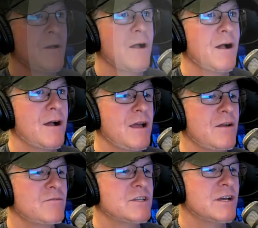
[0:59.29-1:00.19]
I
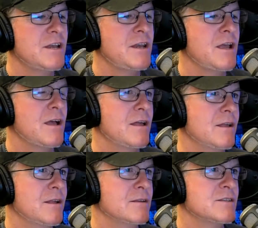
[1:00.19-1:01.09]
have done
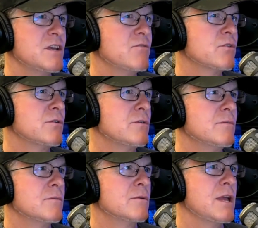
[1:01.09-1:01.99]
several
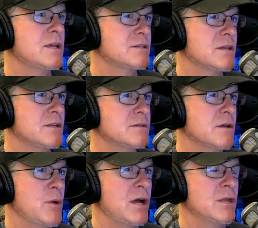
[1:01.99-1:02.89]
essays
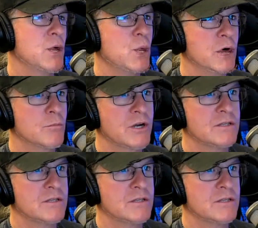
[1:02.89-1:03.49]
about the war brides